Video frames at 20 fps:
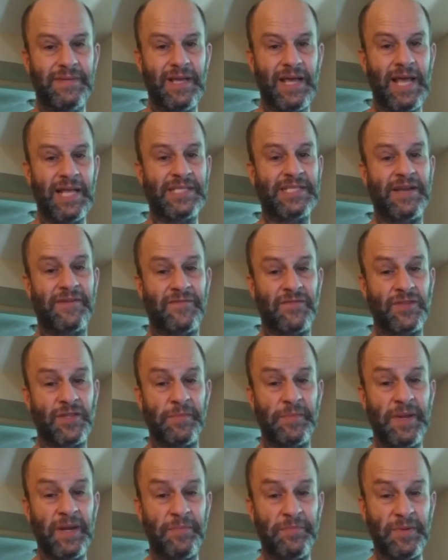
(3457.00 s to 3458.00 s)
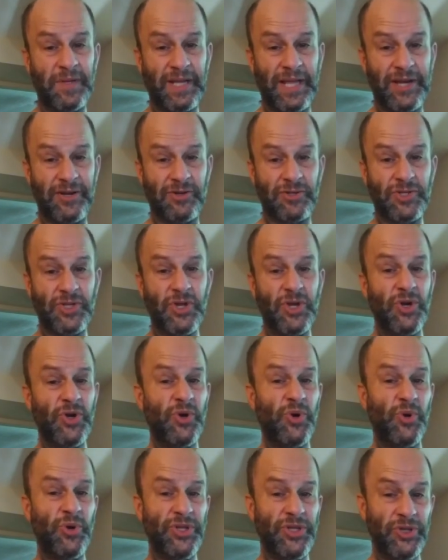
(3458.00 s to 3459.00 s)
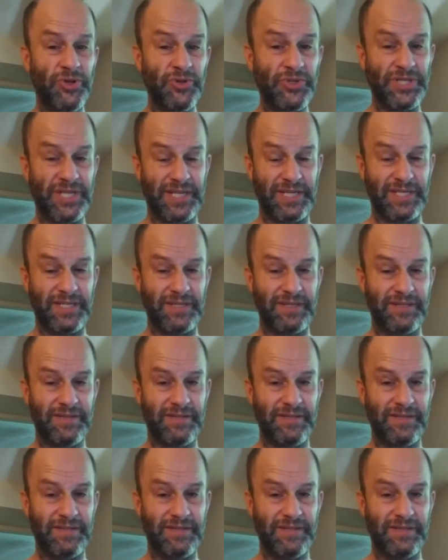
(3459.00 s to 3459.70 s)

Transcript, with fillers: except for the manipulators who use it.